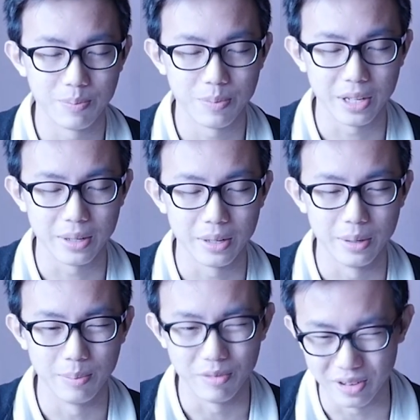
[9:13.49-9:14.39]
thing
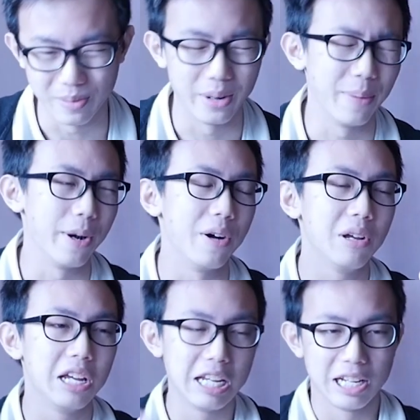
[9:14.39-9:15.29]
about
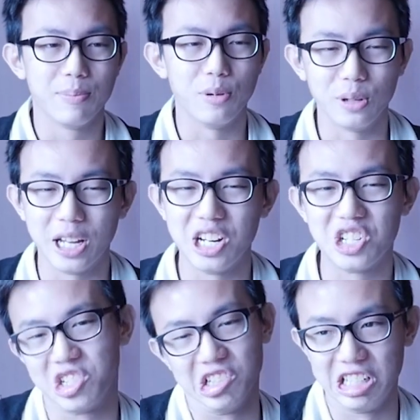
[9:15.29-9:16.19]

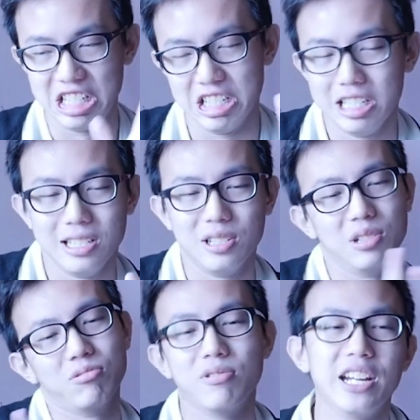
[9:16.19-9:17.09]

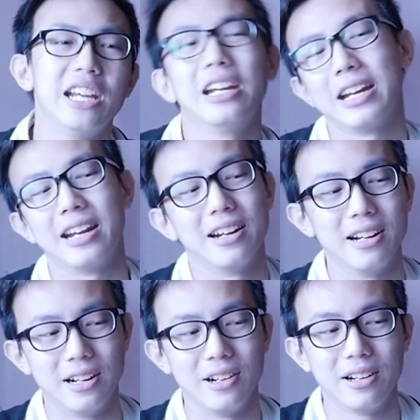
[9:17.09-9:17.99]
potentially Rey
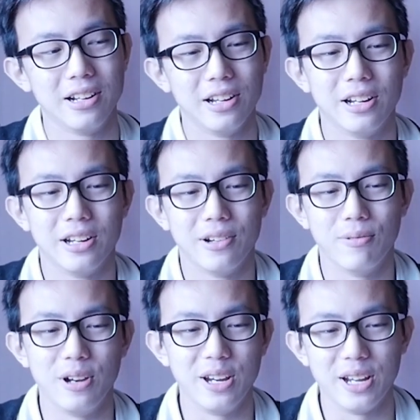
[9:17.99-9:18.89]
and
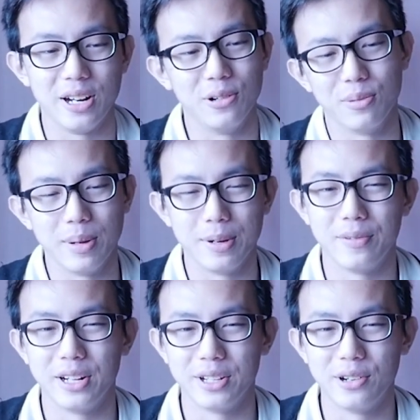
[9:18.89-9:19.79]
Luke may be
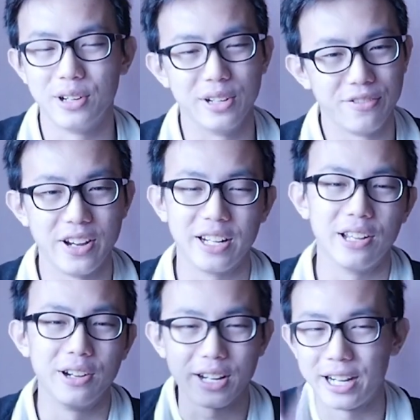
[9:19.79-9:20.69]
related, or the fact
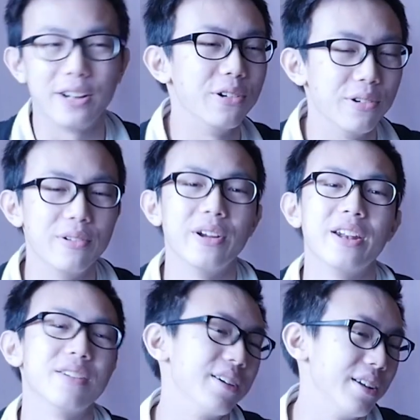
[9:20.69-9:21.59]
that Kylo
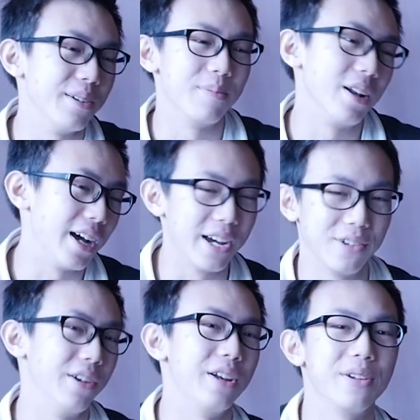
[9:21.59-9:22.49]
Ren and
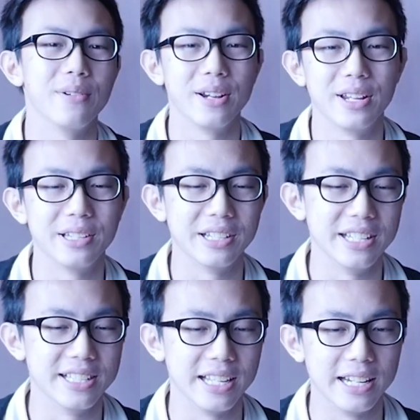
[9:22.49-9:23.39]
Han are already related,
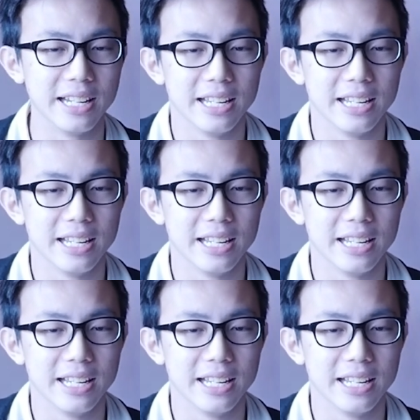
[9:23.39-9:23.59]
is that